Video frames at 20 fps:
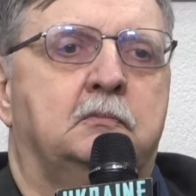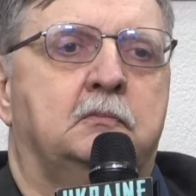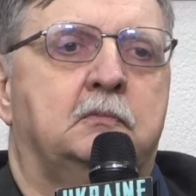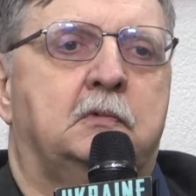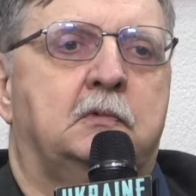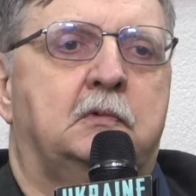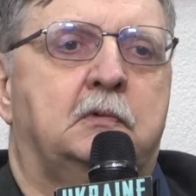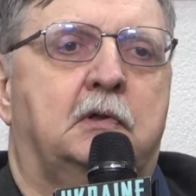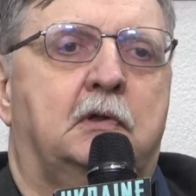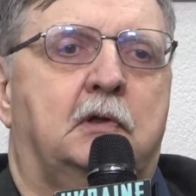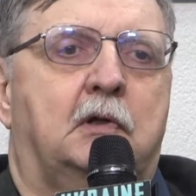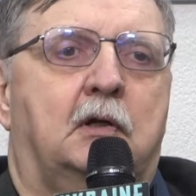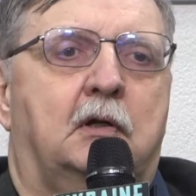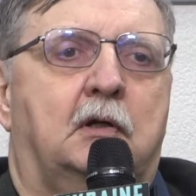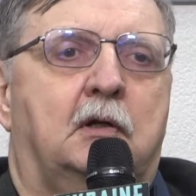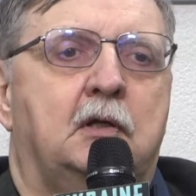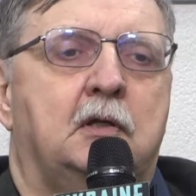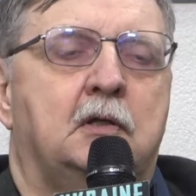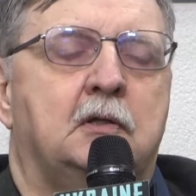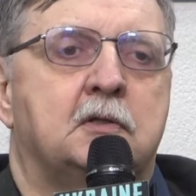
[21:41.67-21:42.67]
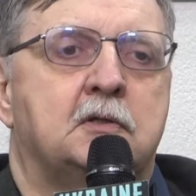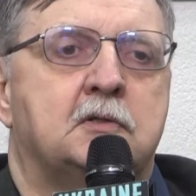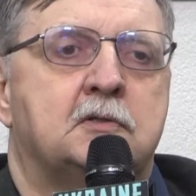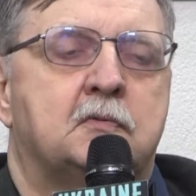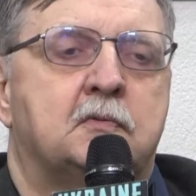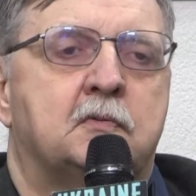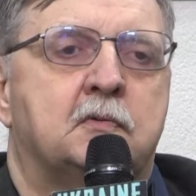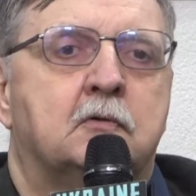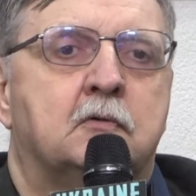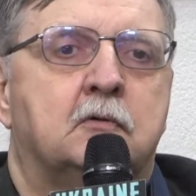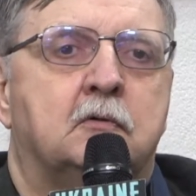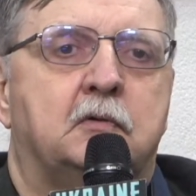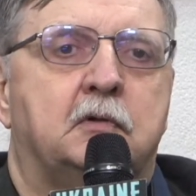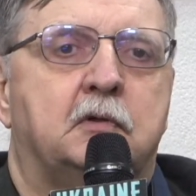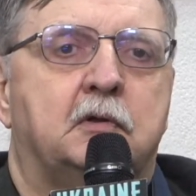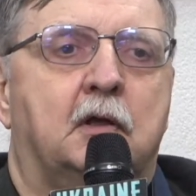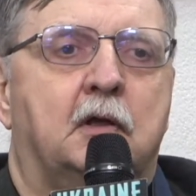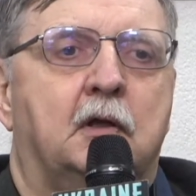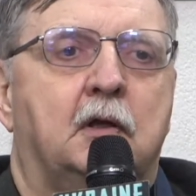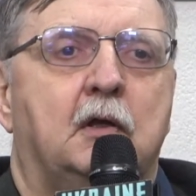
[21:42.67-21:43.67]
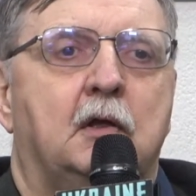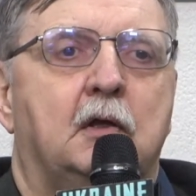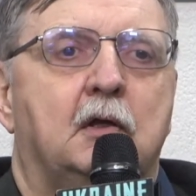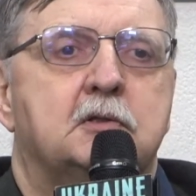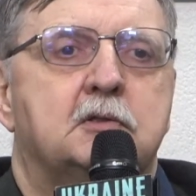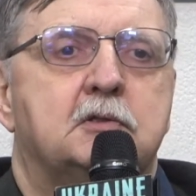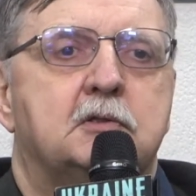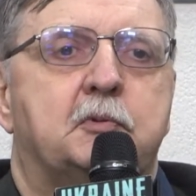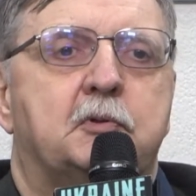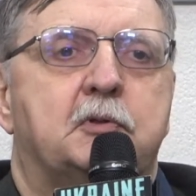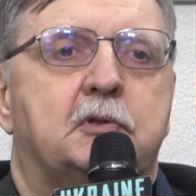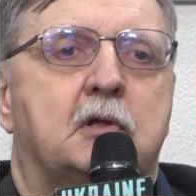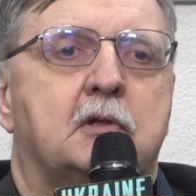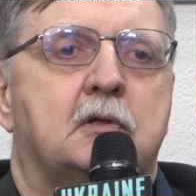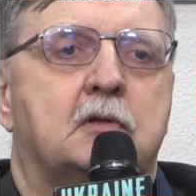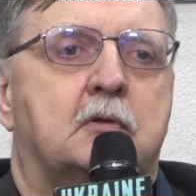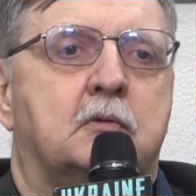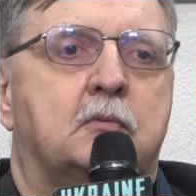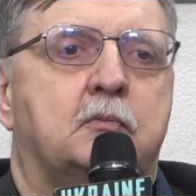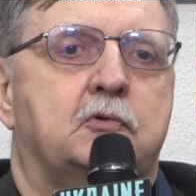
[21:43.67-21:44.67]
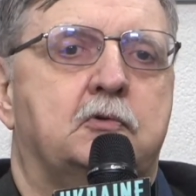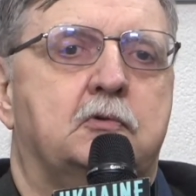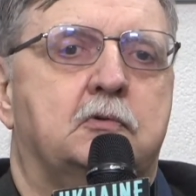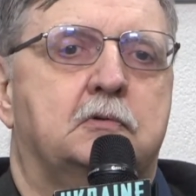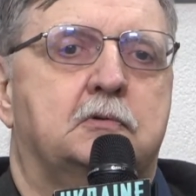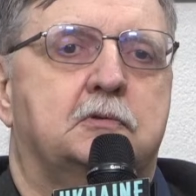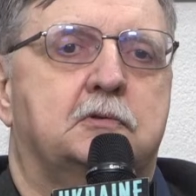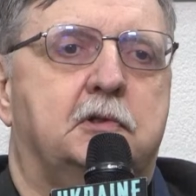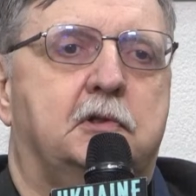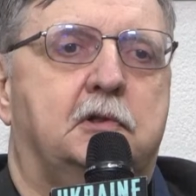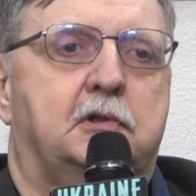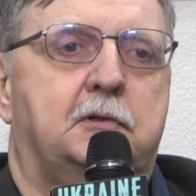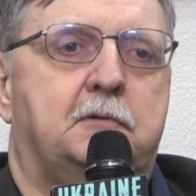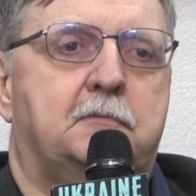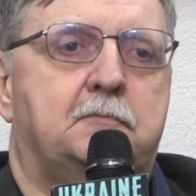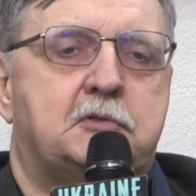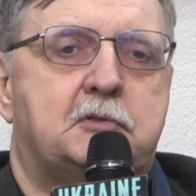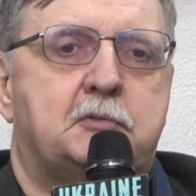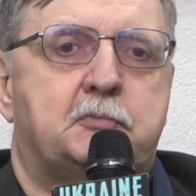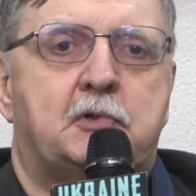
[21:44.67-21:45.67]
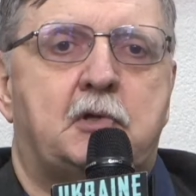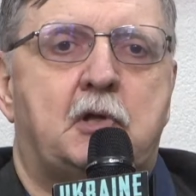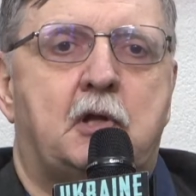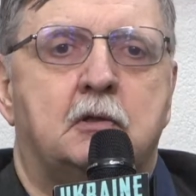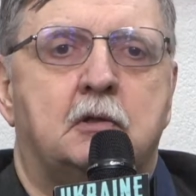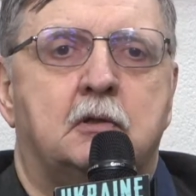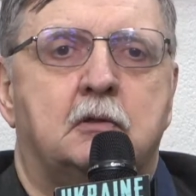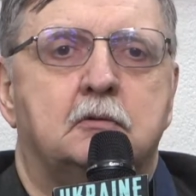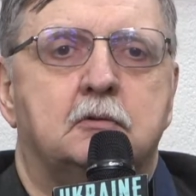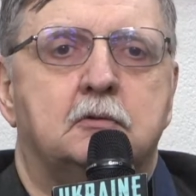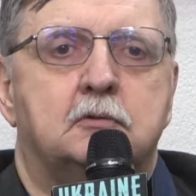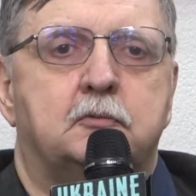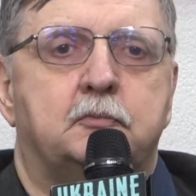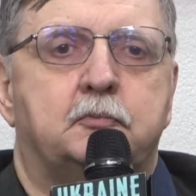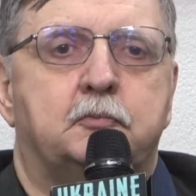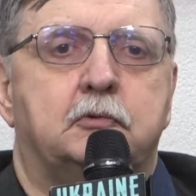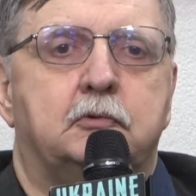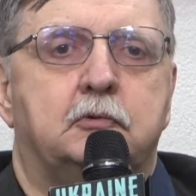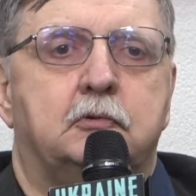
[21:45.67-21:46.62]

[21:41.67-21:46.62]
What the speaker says: The problems and challenges that they were facing before, but the war intensified them.